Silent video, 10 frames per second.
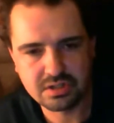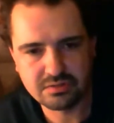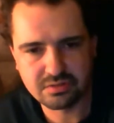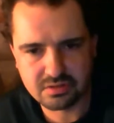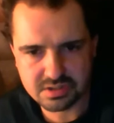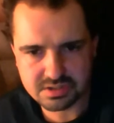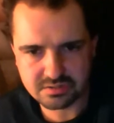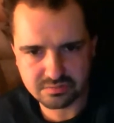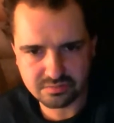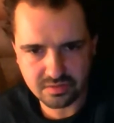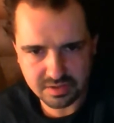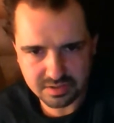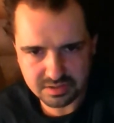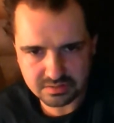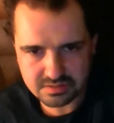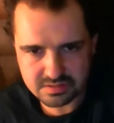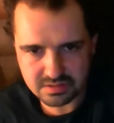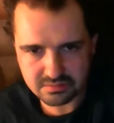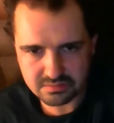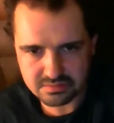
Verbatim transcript: If you guys can find it, Southern